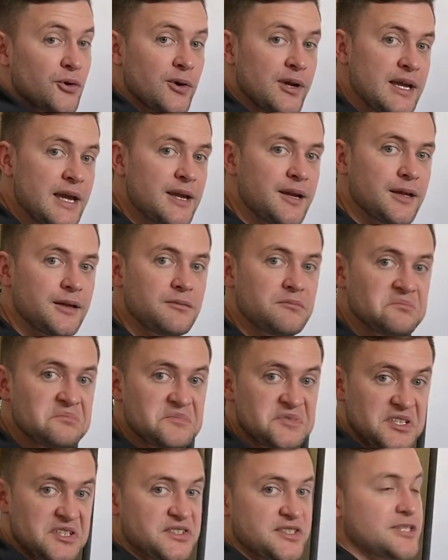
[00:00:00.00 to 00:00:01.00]
created.
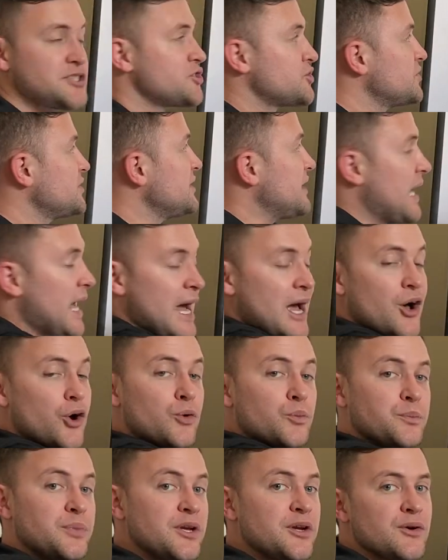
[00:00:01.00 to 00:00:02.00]
It's essentially
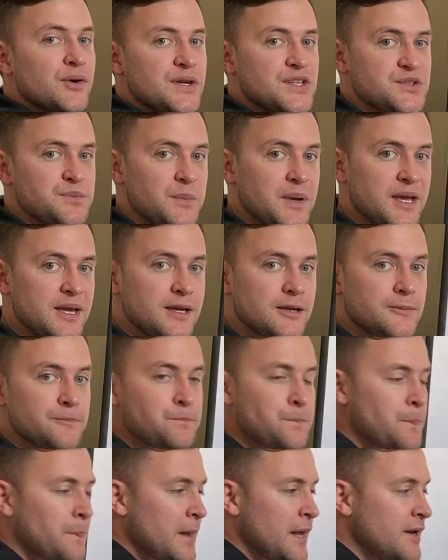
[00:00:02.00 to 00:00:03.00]
how beer is made.
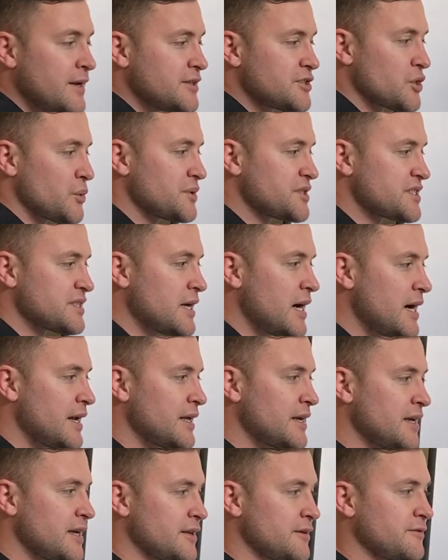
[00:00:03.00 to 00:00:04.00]
So it's
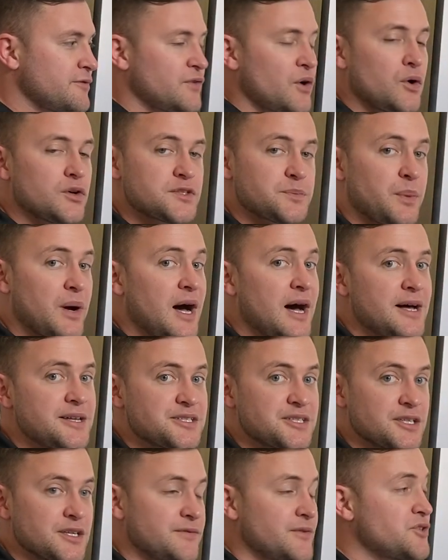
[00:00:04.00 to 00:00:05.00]
not a false
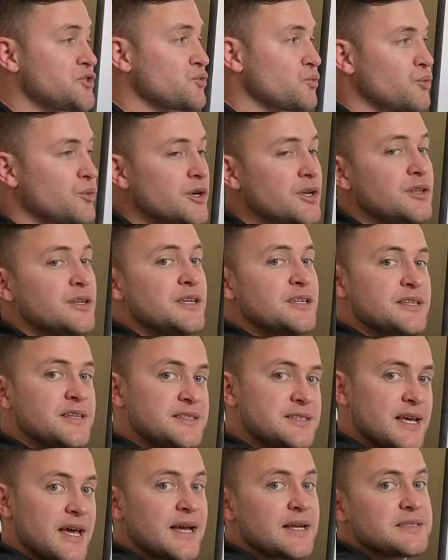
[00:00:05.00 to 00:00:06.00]
positive. It's really
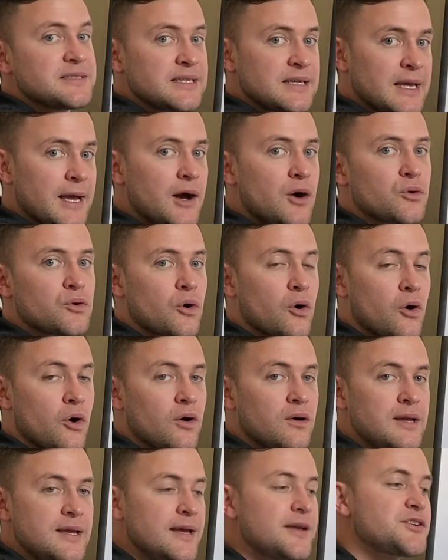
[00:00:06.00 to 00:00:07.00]
detecting
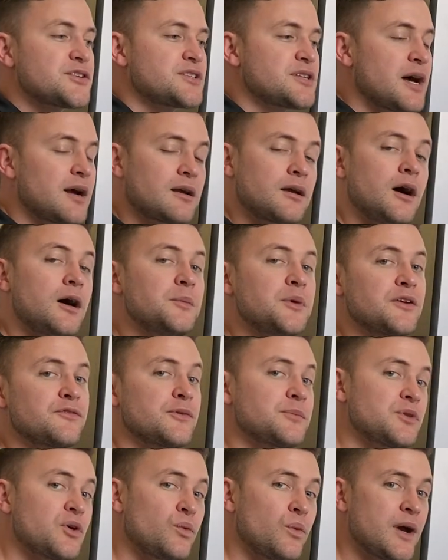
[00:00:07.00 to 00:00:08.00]
alcohol. It's just not coming
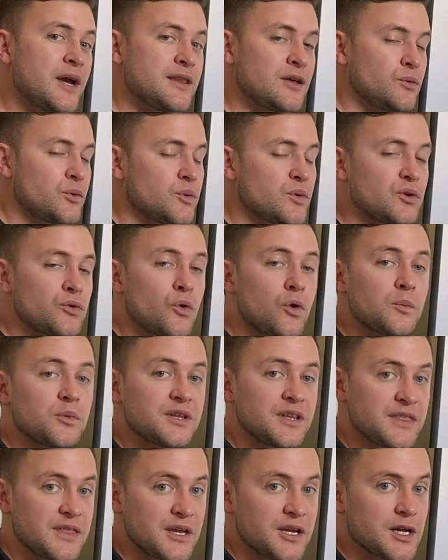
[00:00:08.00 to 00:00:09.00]
from the way that we would
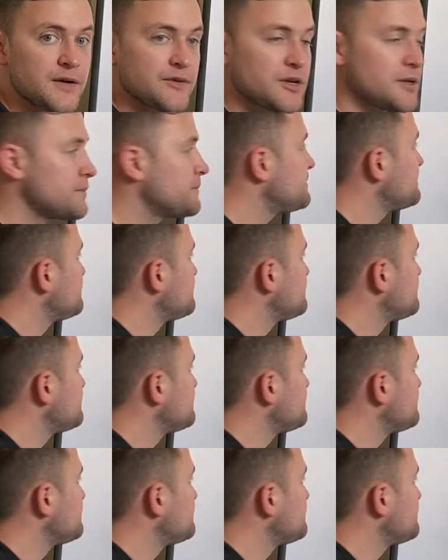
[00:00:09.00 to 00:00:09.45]
normally think of it.